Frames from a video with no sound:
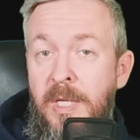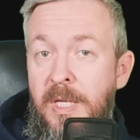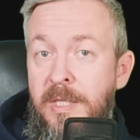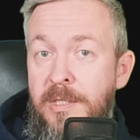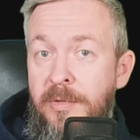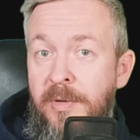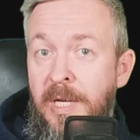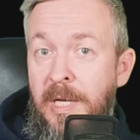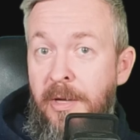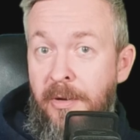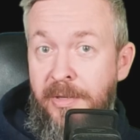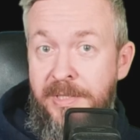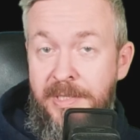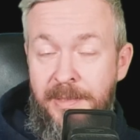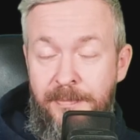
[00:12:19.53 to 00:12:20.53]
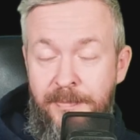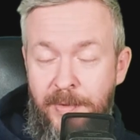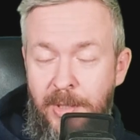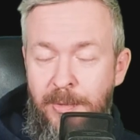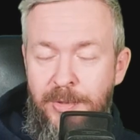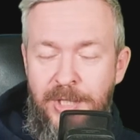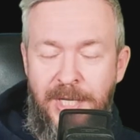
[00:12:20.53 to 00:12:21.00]
it's really awesome.
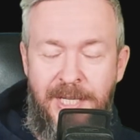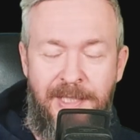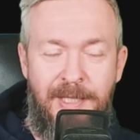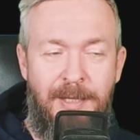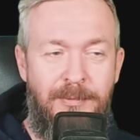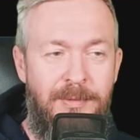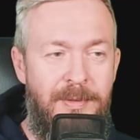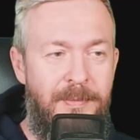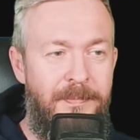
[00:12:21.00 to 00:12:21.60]
Go check it out.